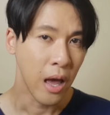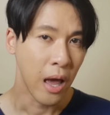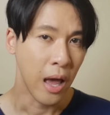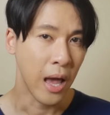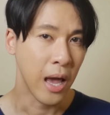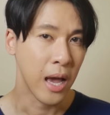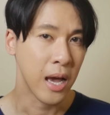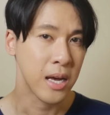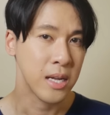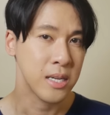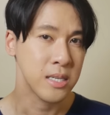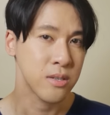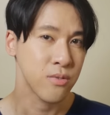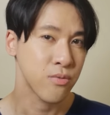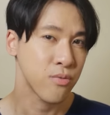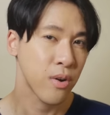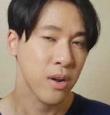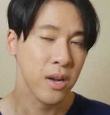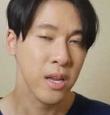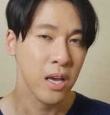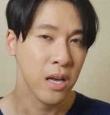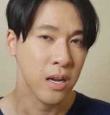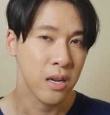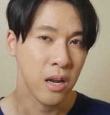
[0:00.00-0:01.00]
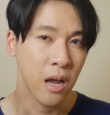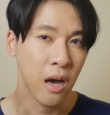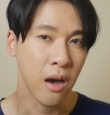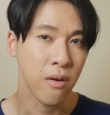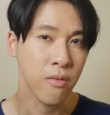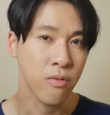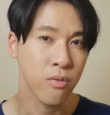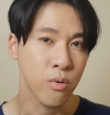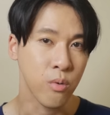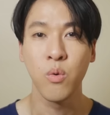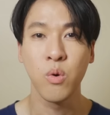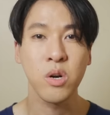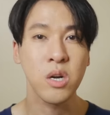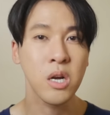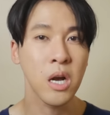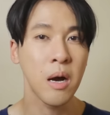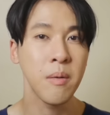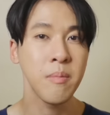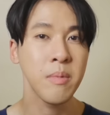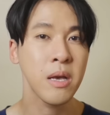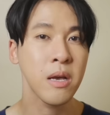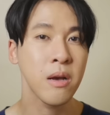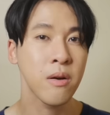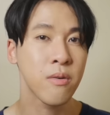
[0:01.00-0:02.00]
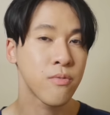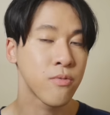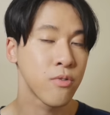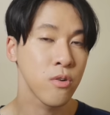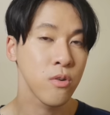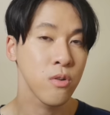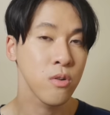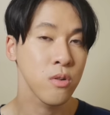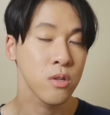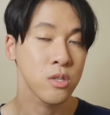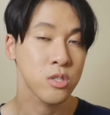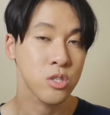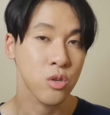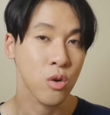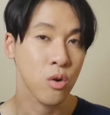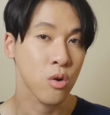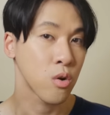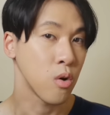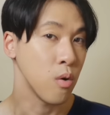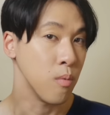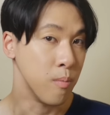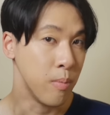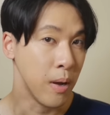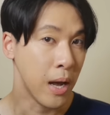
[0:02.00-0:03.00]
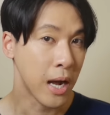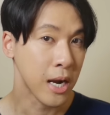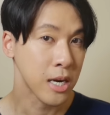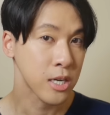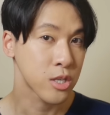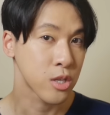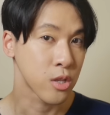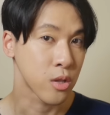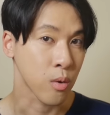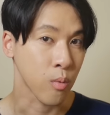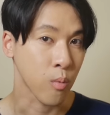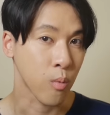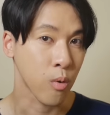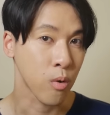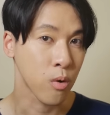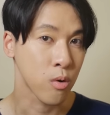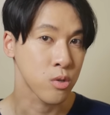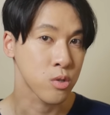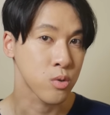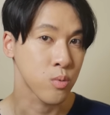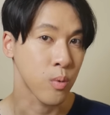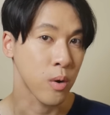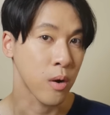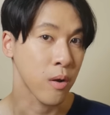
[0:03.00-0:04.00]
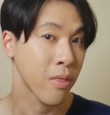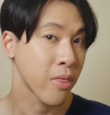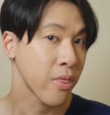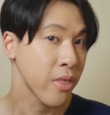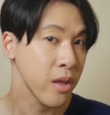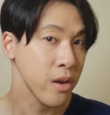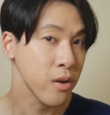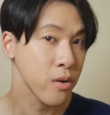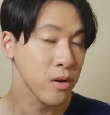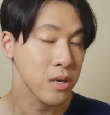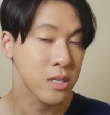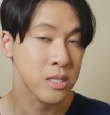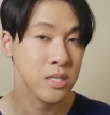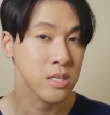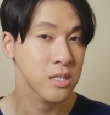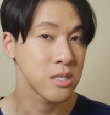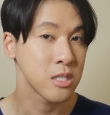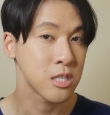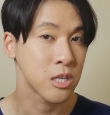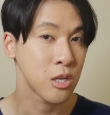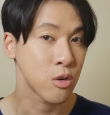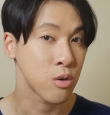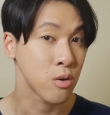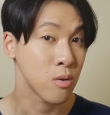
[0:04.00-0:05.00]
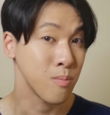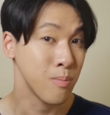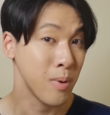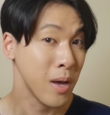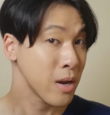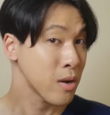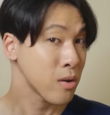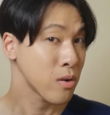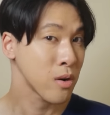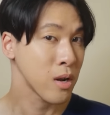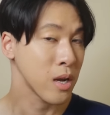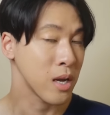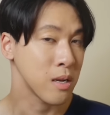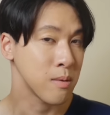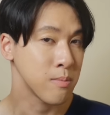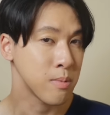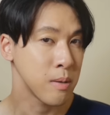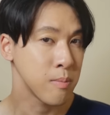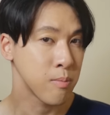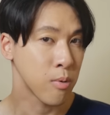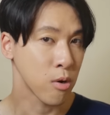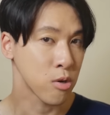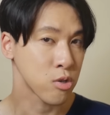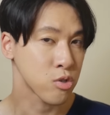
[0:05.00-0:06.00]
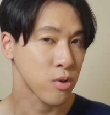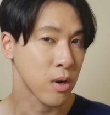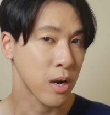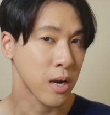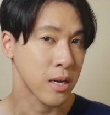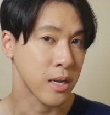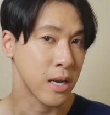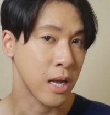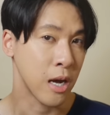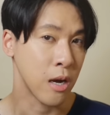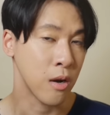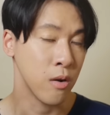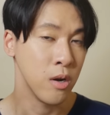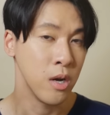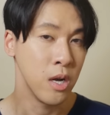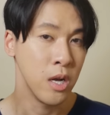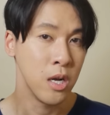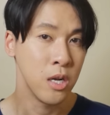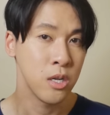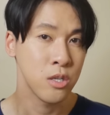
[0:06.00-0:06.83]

and funny enough, we're coming full circle back to the world where thinner is considered better and people are trying now